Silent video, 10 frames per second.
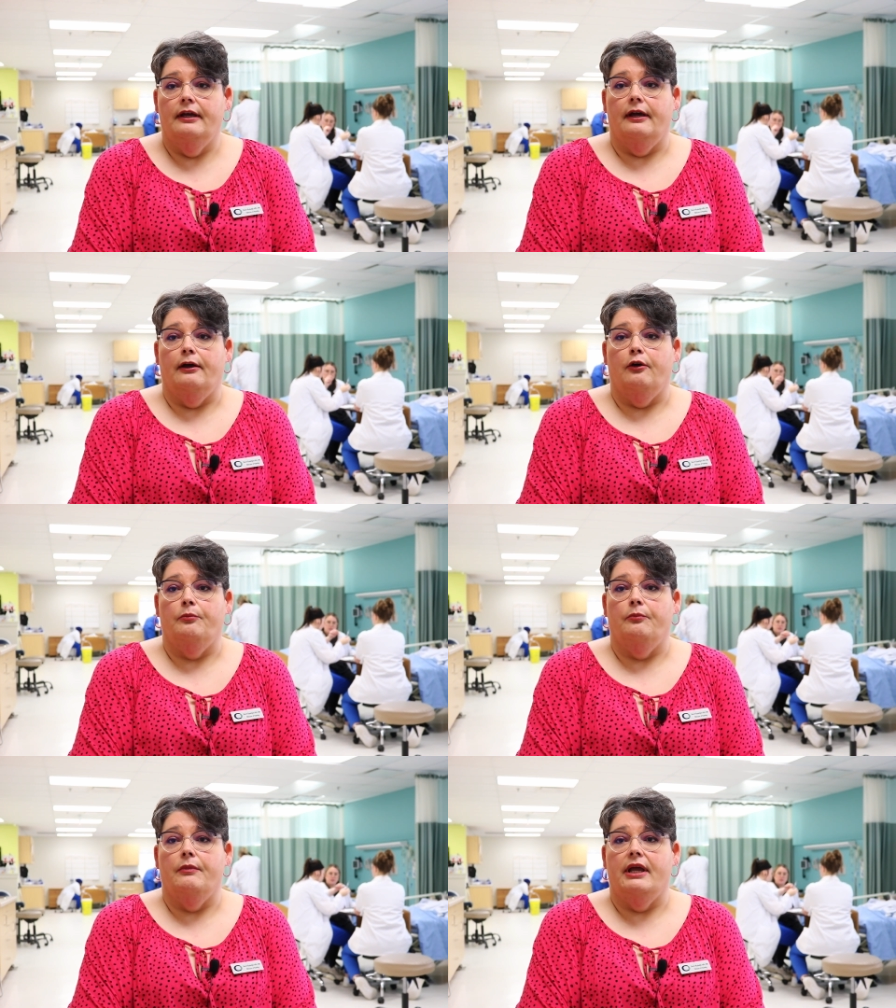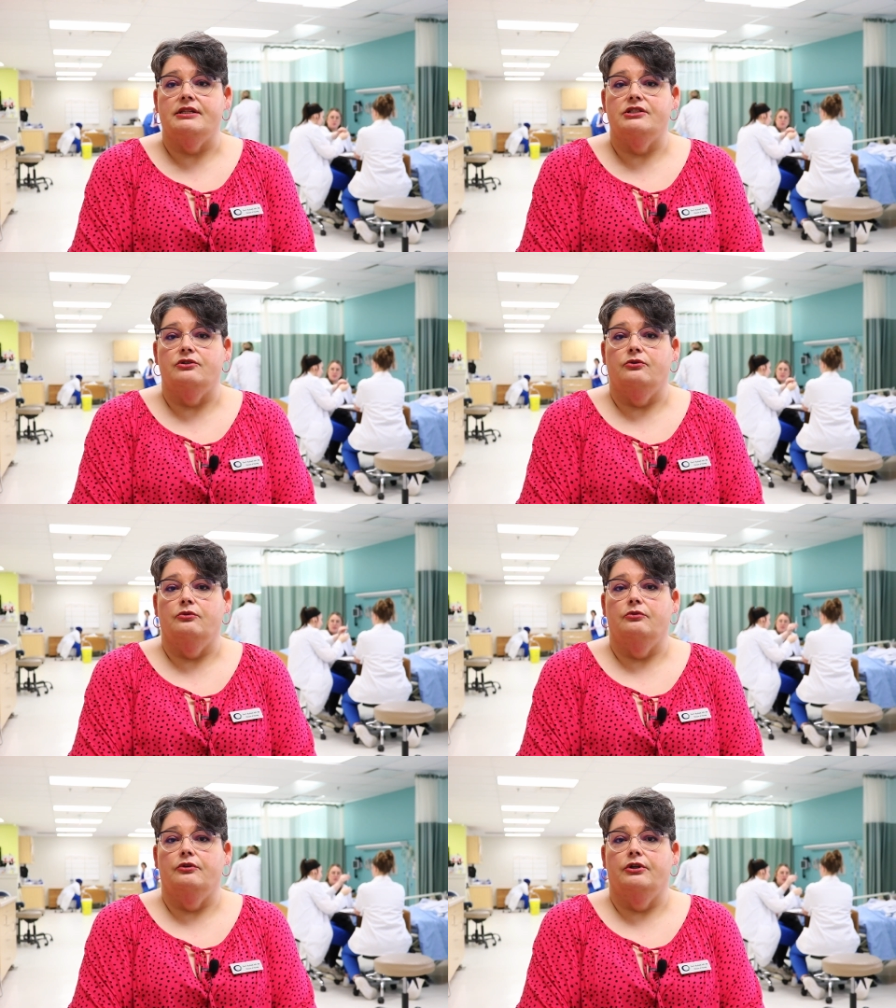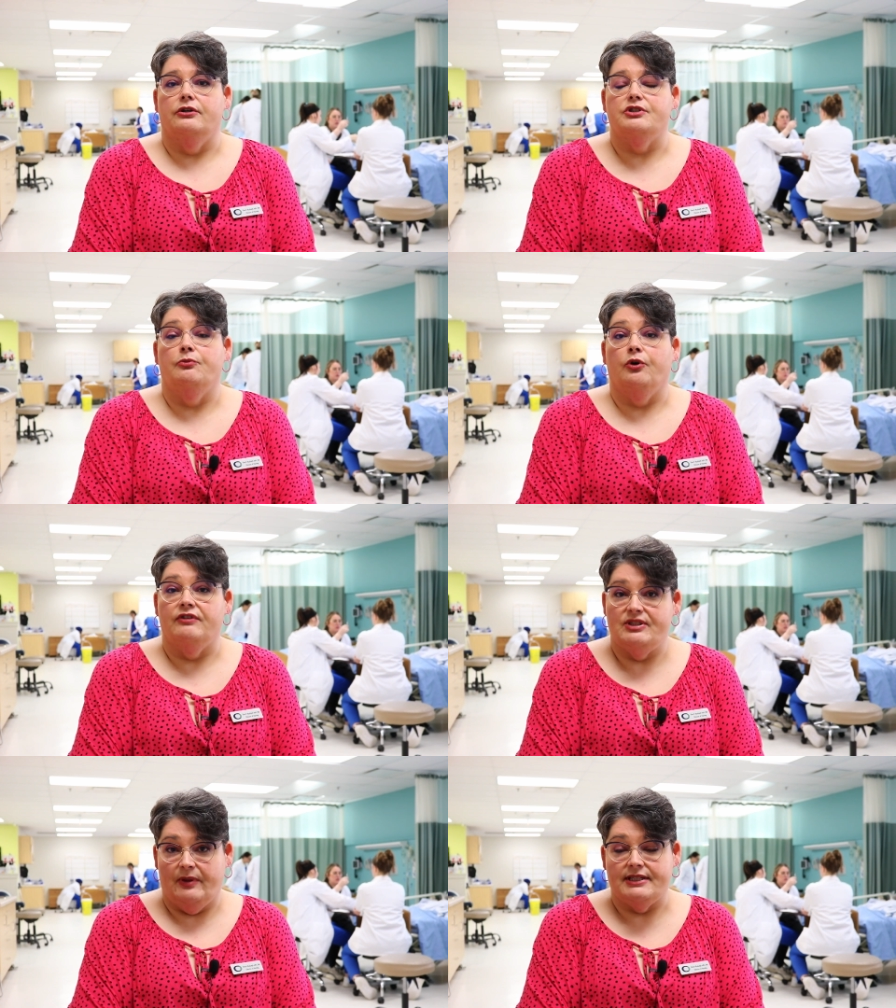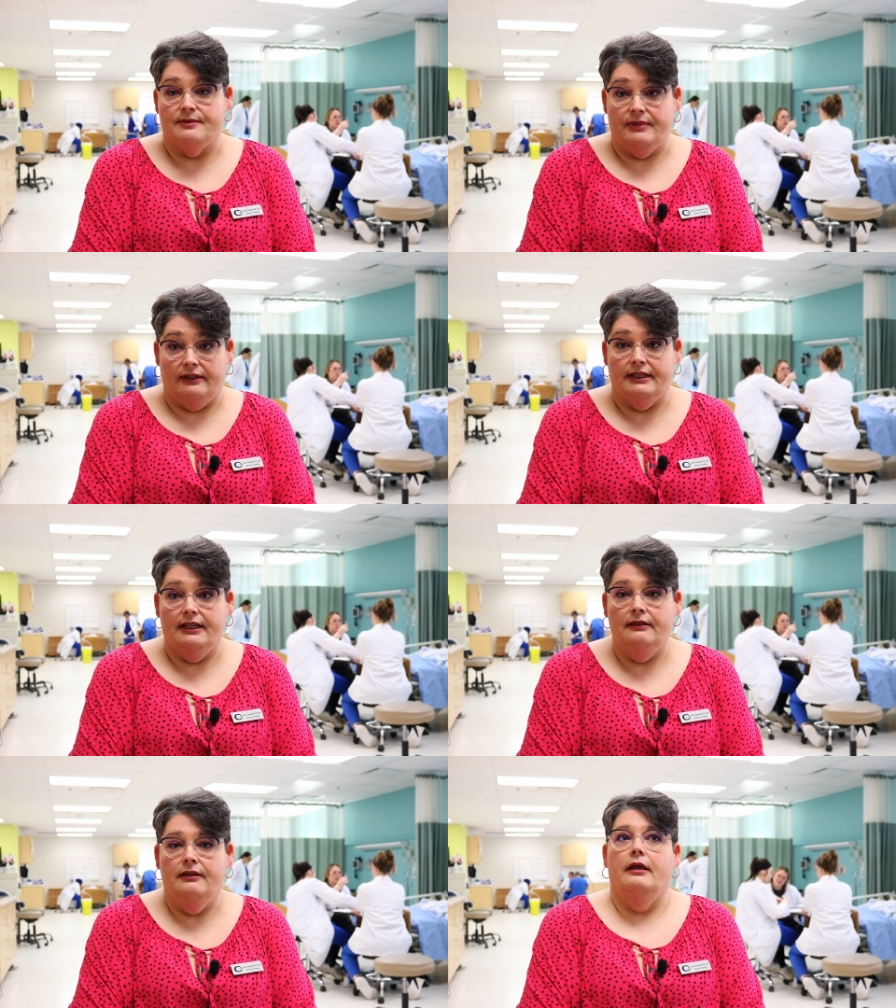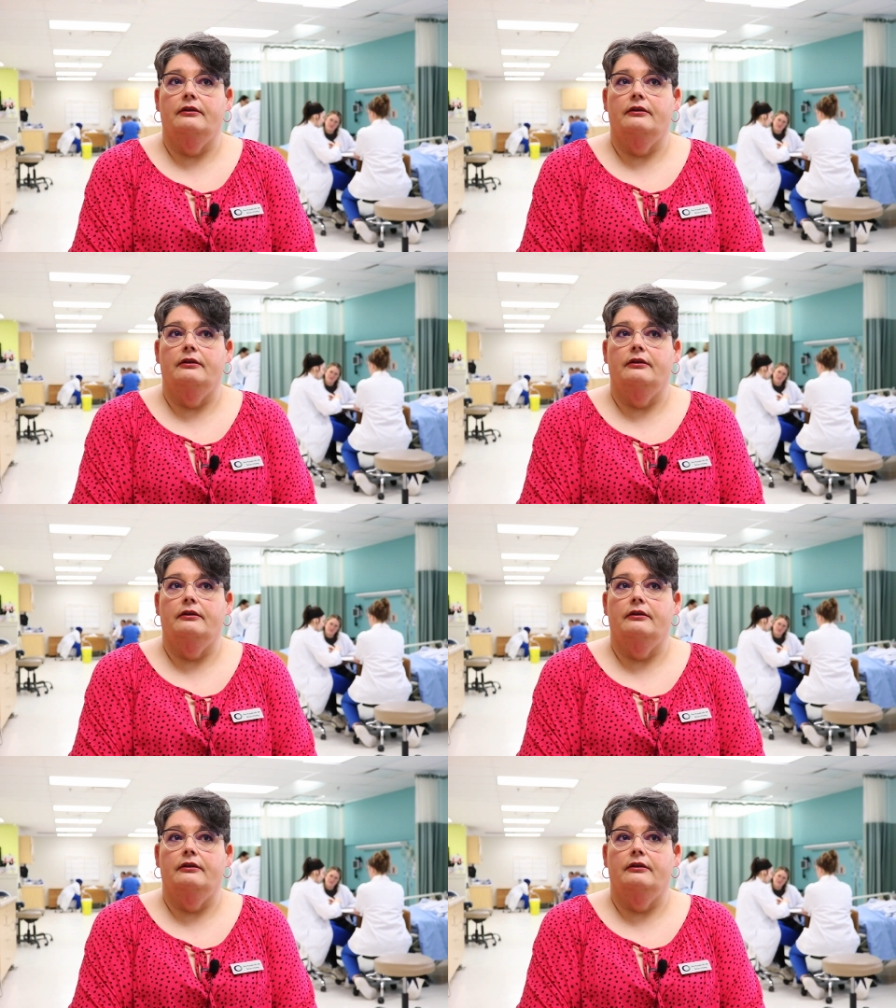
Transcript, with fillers: Um, and so there's more responsibility.